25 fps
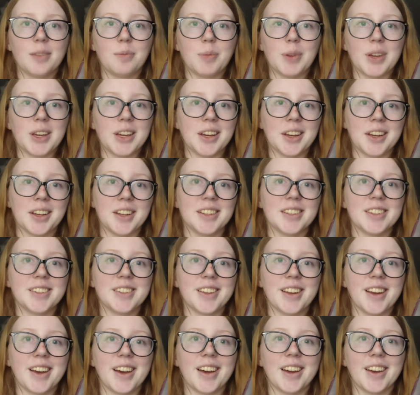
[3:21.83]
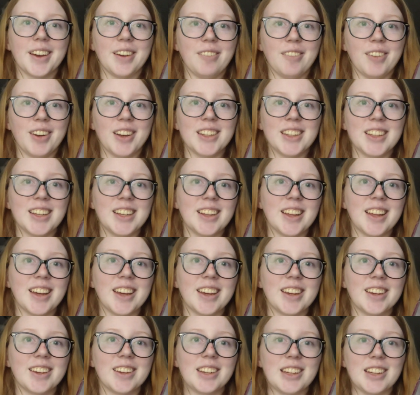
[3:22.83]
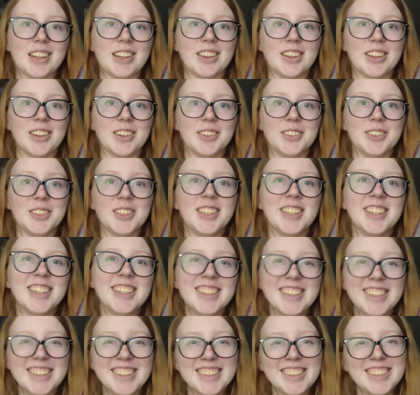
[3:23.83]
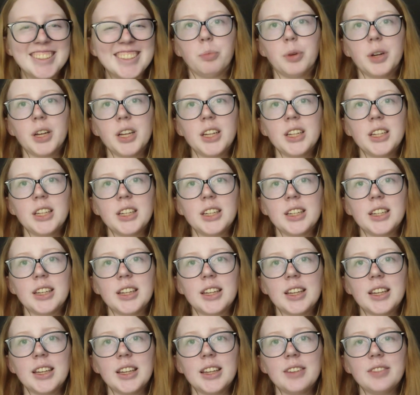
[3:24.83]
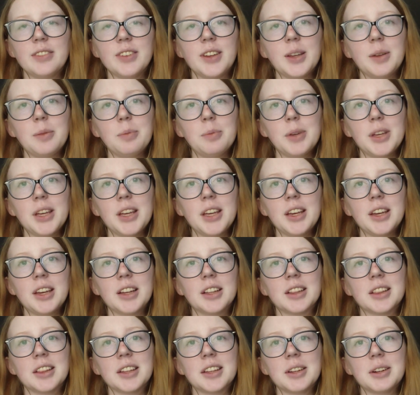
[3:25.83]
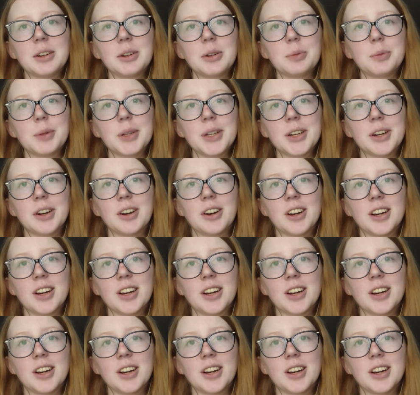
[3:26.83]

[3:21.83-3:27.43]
because I really like clothes. But if I'm being a little bit